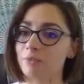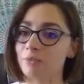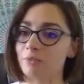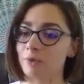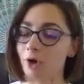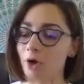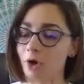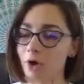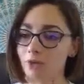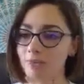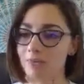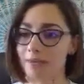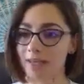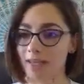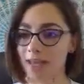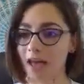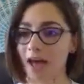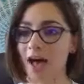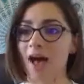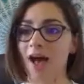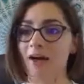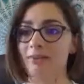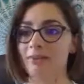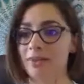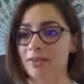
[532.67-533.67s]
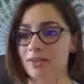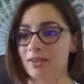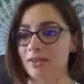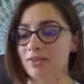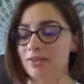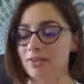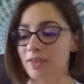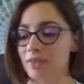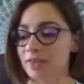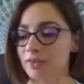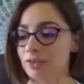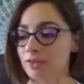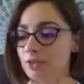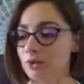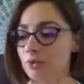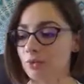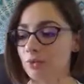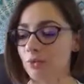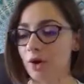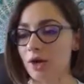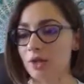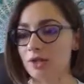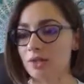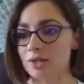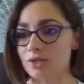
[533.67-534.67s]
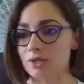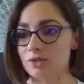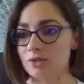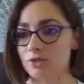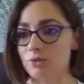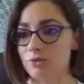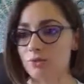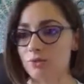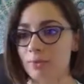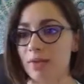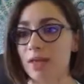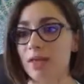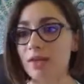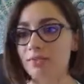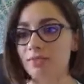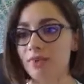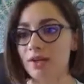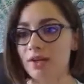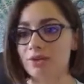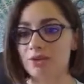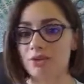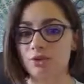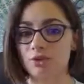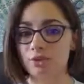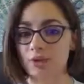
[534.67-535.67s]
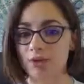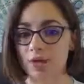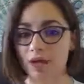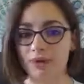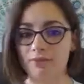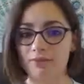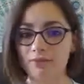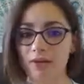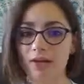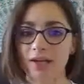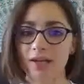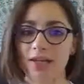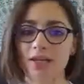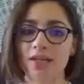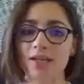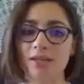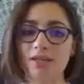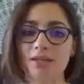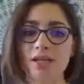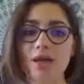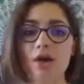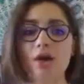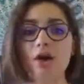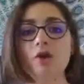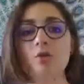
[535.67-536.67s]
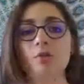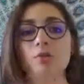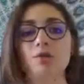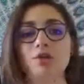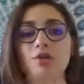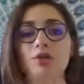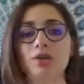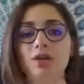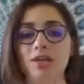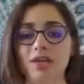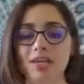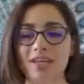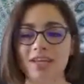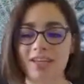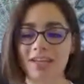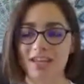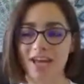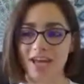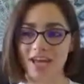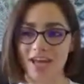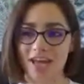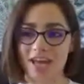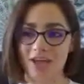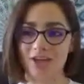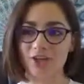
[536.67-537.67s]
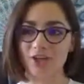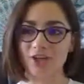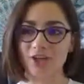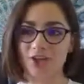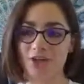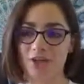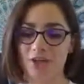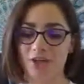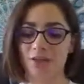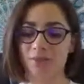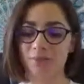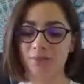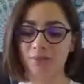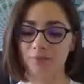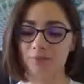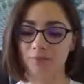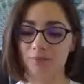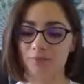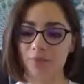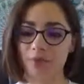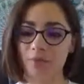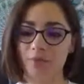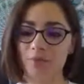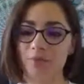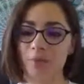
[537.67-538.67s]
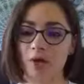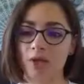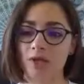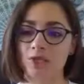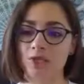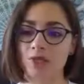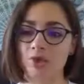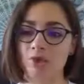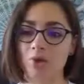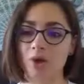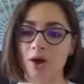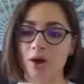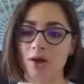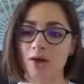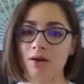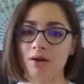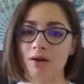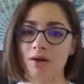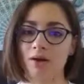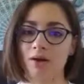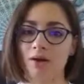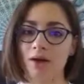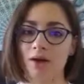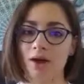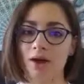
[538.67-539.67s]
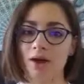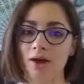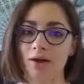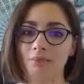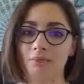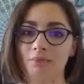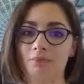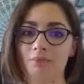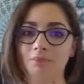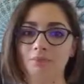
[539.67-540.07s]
already having the thing that you want to manifest or whatever it is. When you're in that energy, and when you are